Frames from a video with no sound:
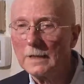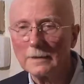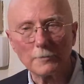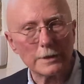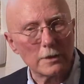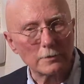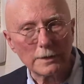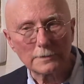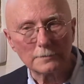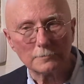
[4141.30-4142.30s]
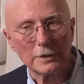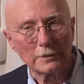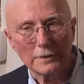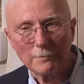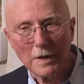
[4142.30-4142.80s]
We don't, let, we
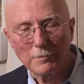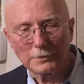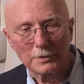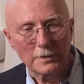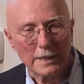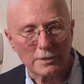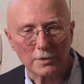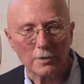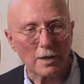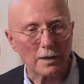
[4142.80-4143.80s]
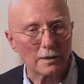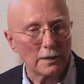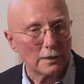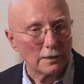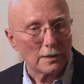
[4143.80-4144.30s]
don't let people do that to our
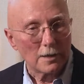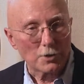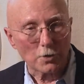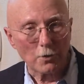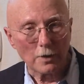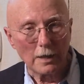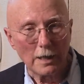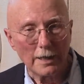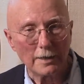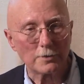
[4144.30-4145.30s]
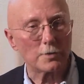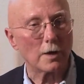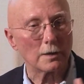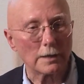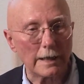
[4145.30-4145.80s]
shoreline, to
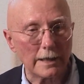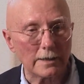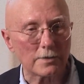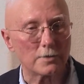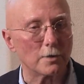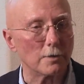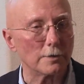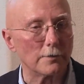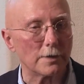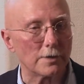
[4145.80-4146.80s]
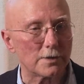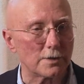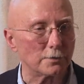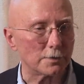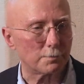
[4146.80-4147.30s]
our lakes, to our rivers.
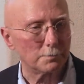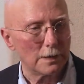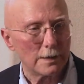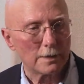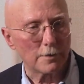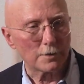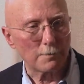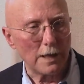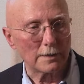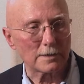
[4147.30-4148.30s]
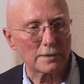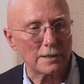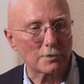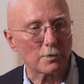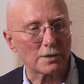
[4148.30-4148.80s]
Those, those
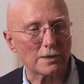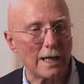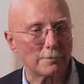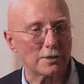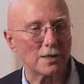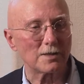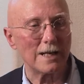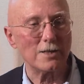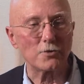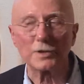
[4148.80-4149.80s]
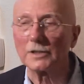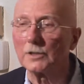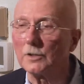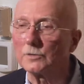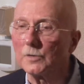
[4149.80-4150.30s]
policies were established a century
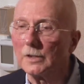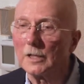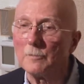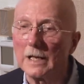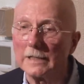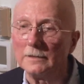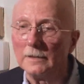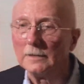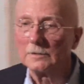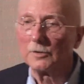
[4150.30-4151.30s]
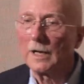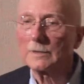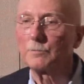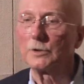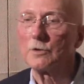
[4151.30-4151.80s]
ago to eliminate
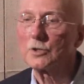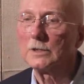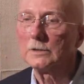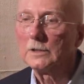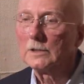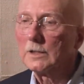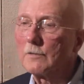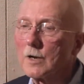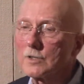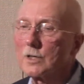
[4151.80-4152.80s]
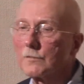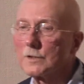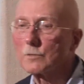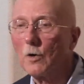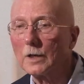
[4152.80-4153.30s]
direct pollution of our
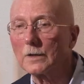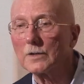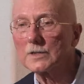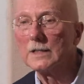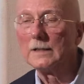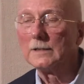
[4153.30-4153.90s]
surface waters.